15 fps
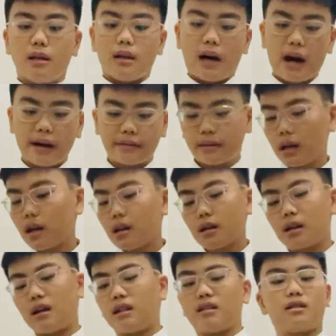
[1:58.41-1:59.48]
I think
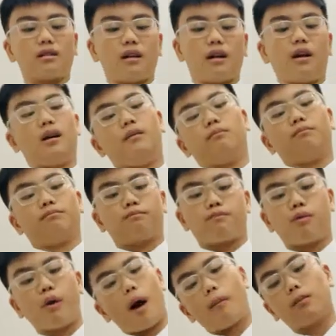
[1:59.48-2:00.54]
it's
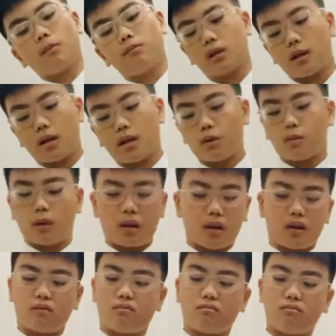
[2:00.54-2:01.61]
probably
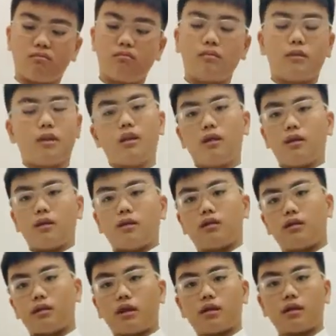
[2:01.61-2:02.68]

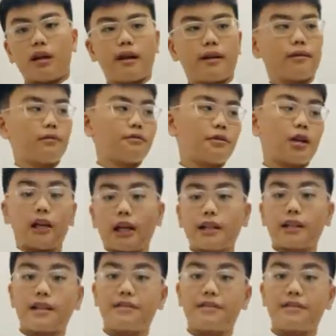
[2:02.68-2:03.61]
just like collecting